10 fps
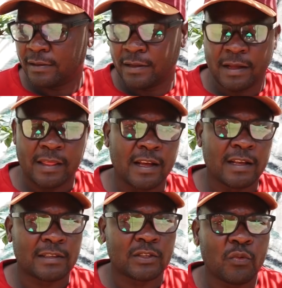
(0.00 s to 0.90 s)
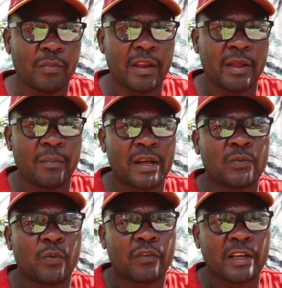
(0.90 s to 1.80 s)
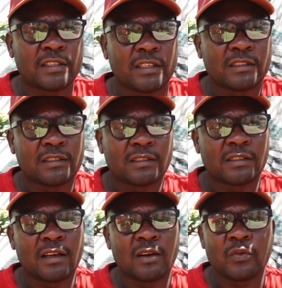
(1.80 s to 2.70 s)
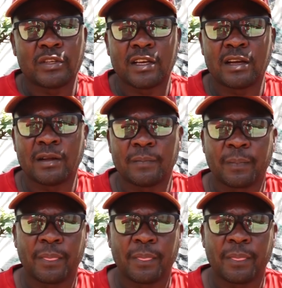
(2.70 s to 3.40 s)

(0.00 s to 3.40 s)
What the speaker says: There are so many multiple cases which are